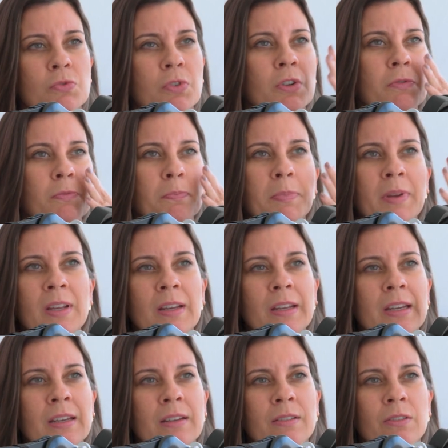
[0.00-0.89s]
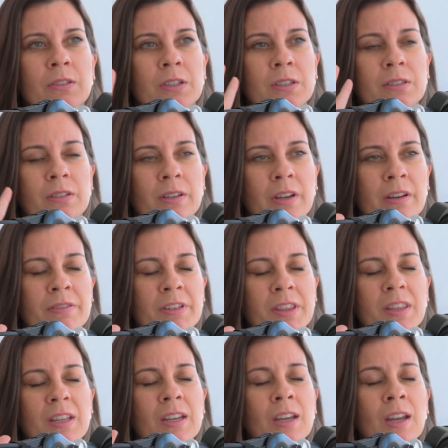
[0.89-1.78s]
for peeling, or
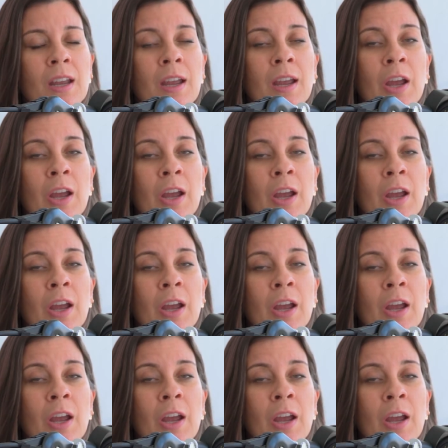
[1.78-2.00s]
everything.